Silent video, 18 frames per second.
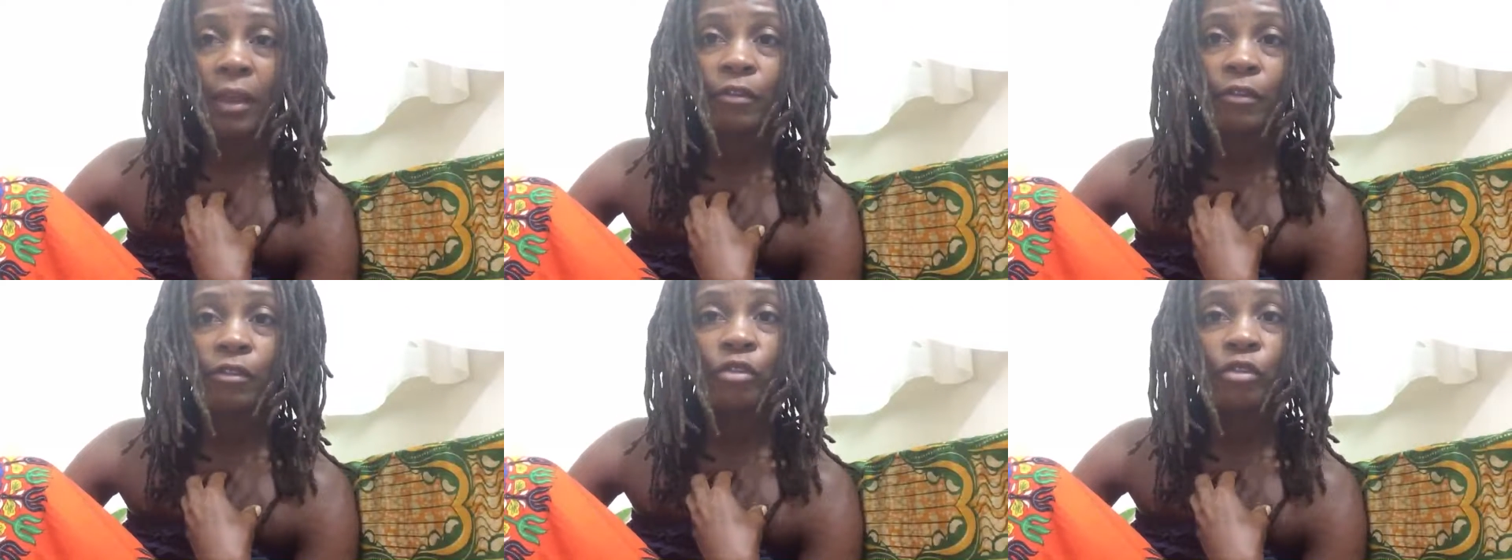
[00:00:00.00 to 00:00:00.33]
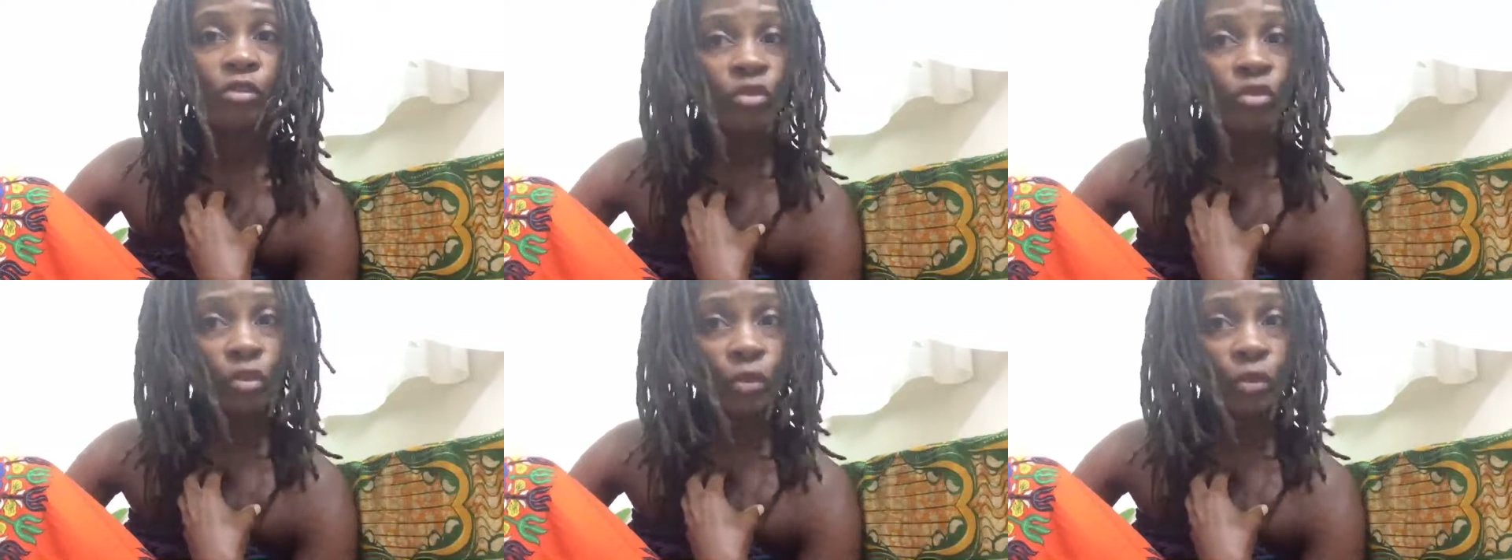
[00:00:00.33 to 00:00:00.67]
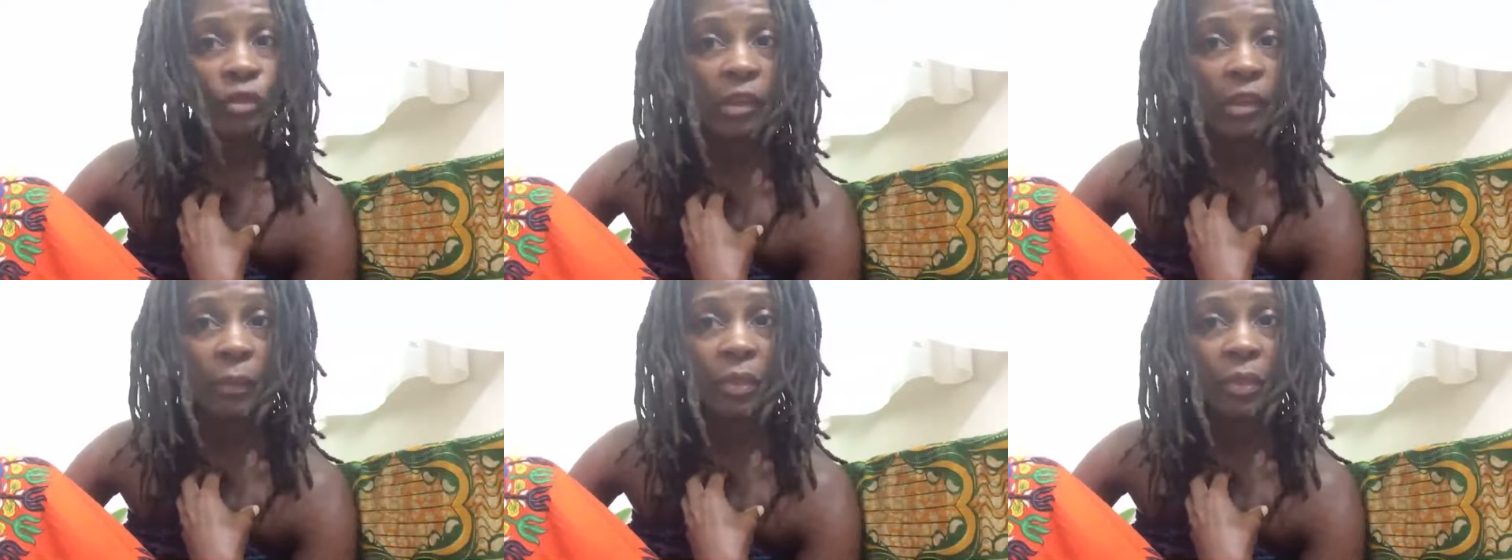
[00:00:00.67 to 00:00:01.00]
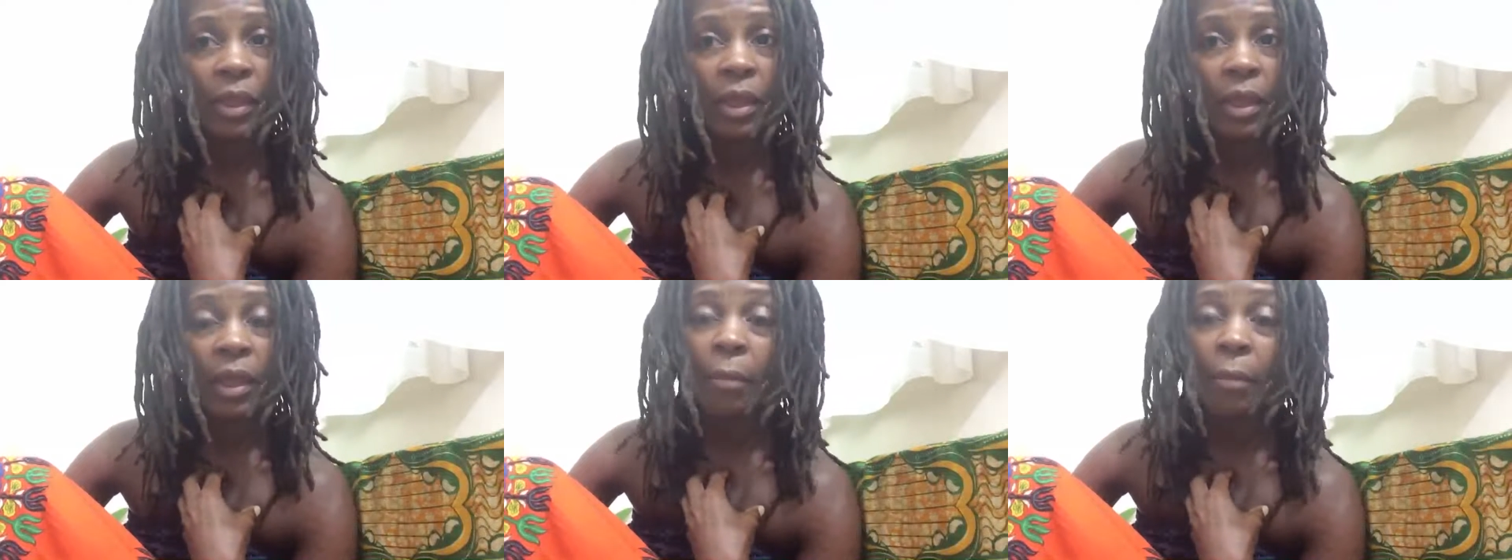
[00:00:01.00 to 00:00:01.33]
to do something
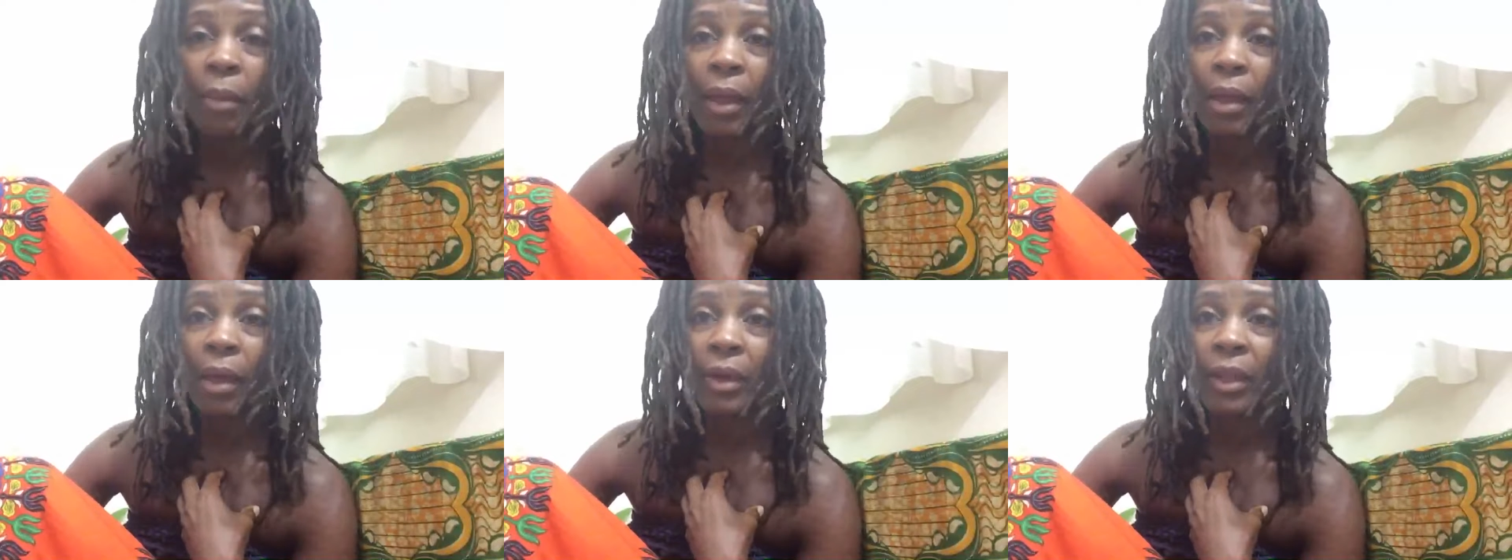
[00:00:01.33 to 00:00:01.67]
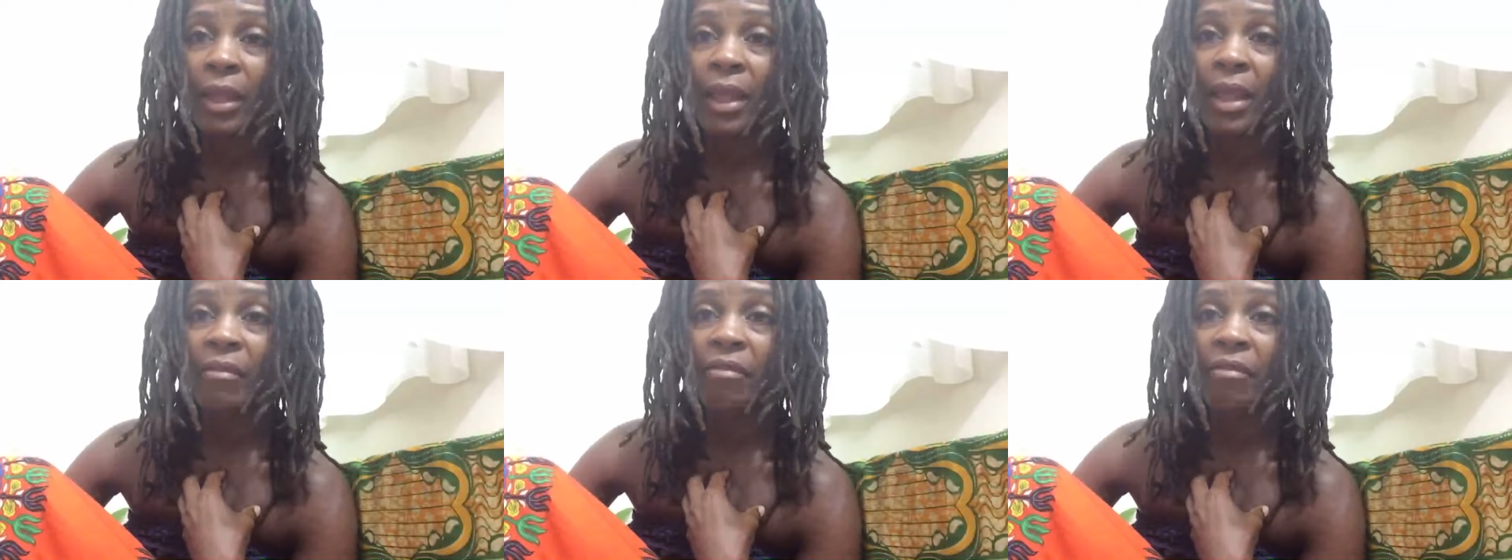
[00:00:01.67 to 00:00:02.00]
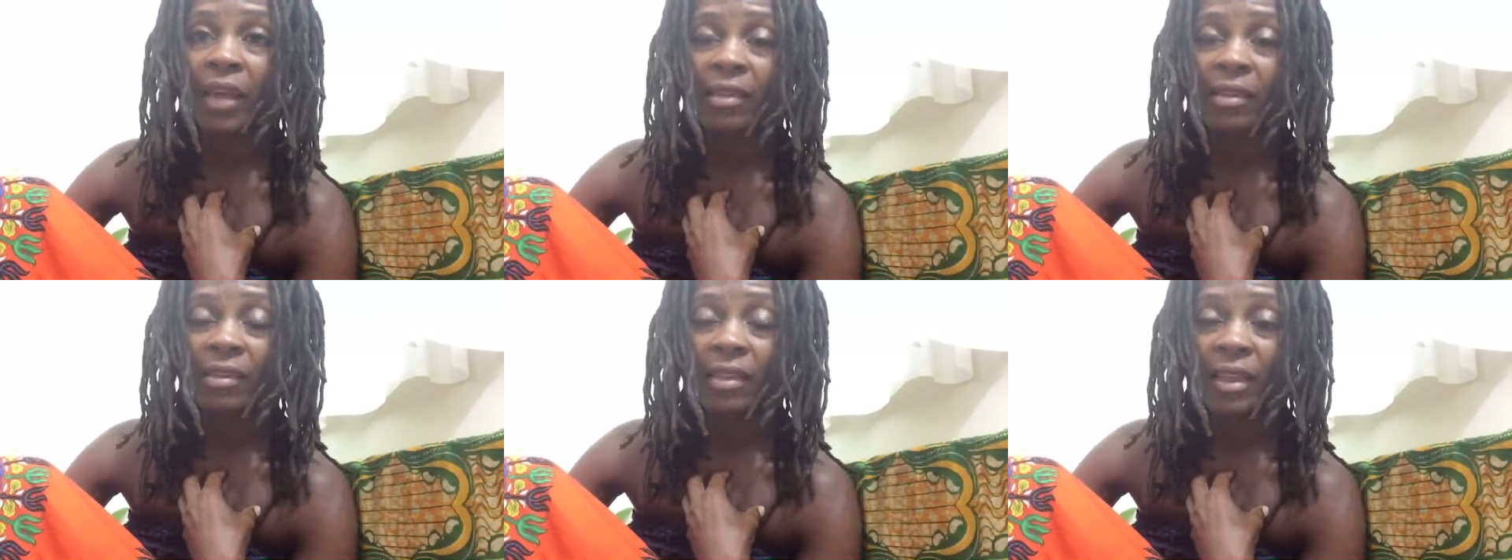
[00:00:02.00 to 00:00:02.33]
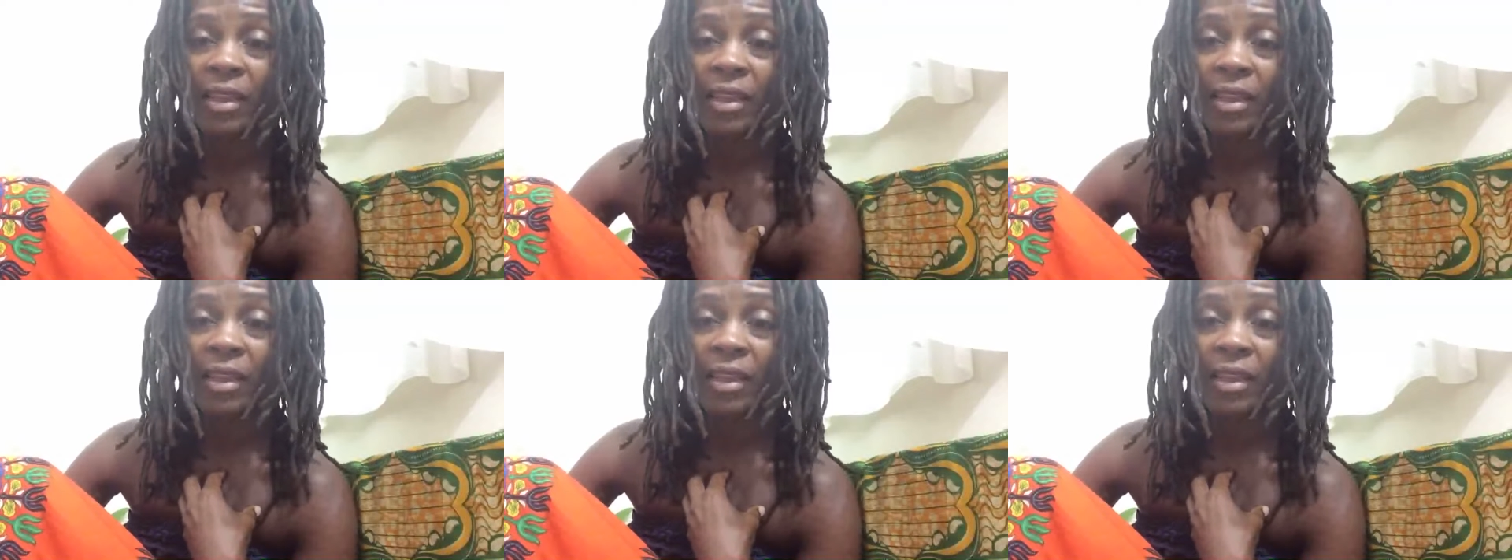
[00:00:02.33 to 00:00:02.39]
about it, invest